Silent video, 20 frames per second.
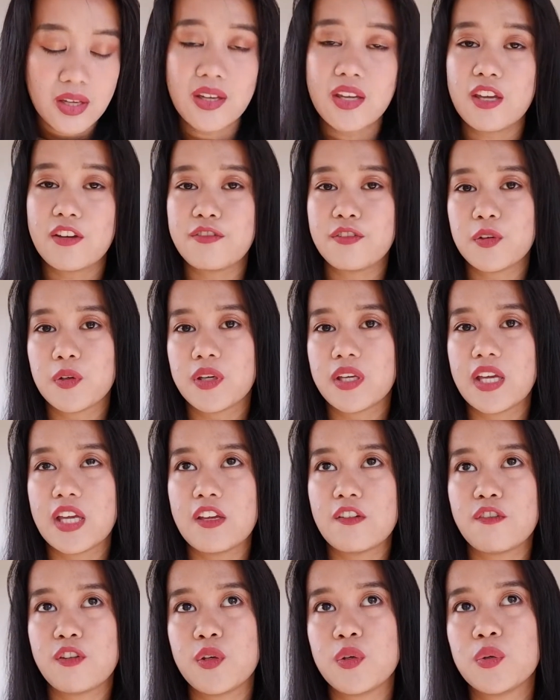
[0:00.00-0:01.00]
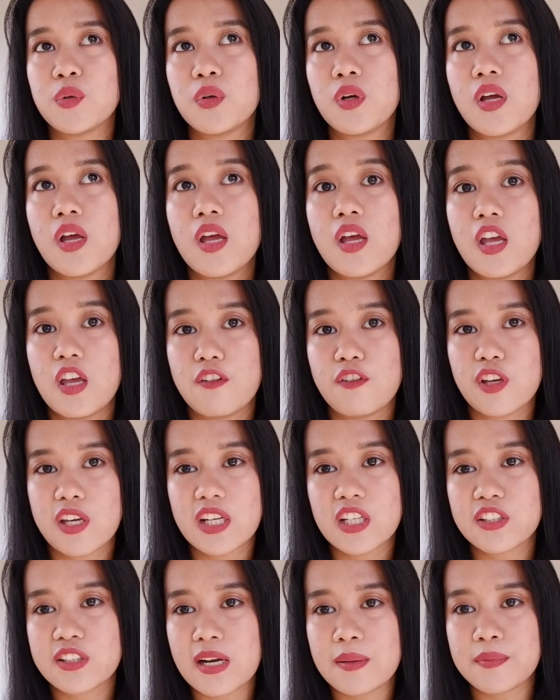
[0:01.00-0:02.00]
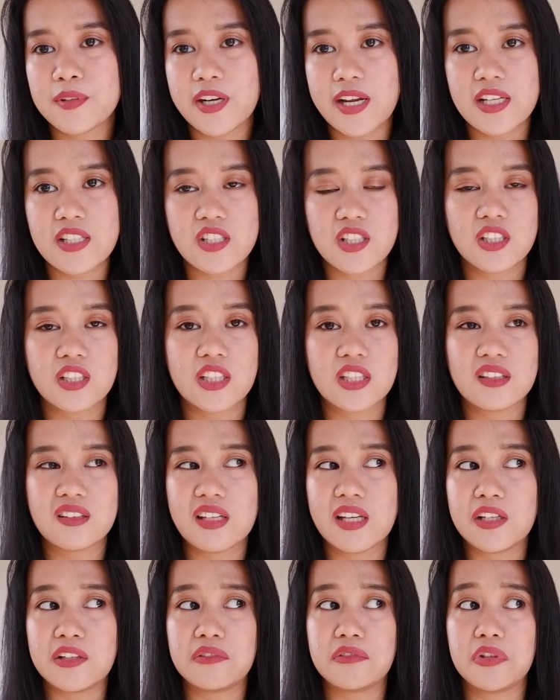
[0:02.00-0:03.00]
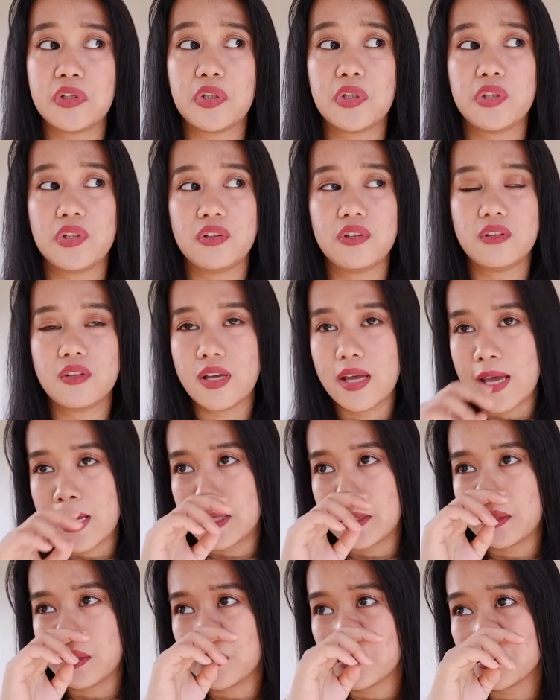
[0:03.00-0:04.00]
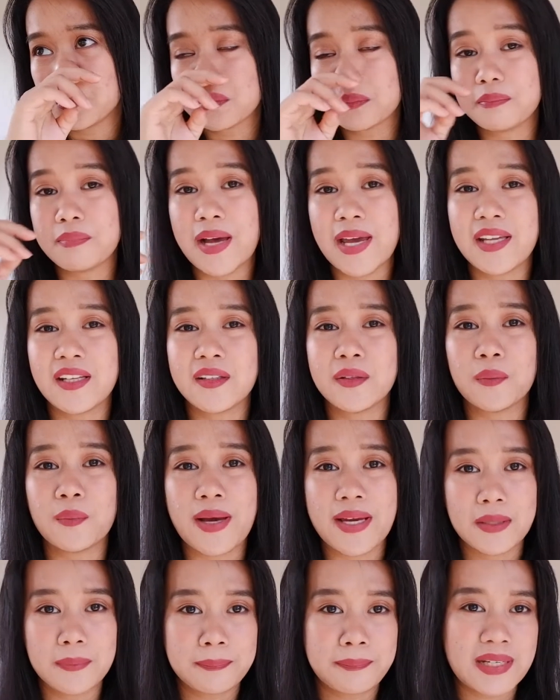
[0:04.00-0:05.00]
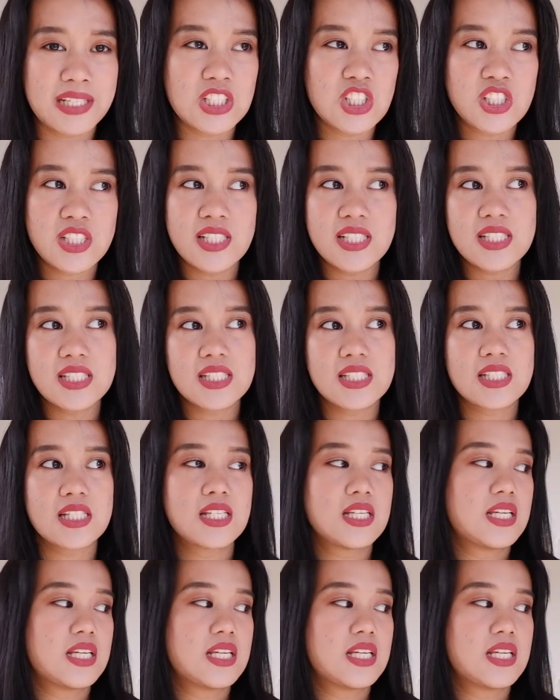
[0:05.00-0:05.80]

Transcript: If you can grab your hands on it, then, and you don't mind the white patches,